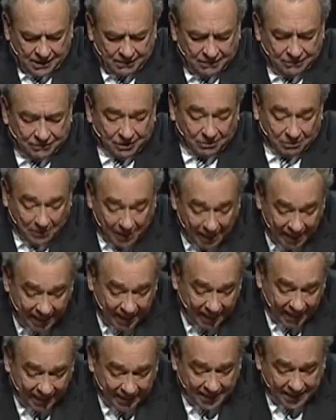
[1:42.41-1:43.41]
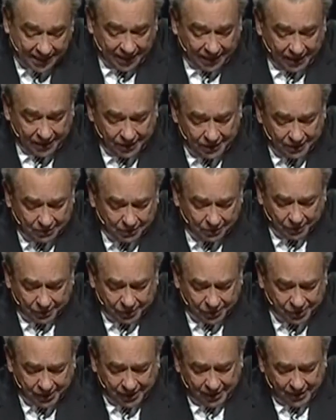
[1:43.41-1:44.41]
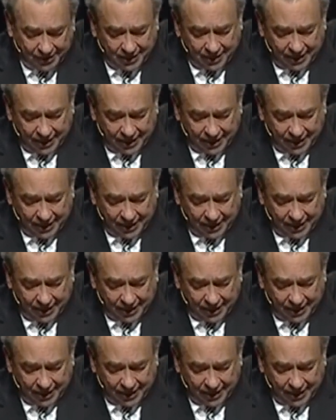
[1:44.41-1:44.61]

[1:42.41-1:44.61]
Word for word: for many, I tell you, will seek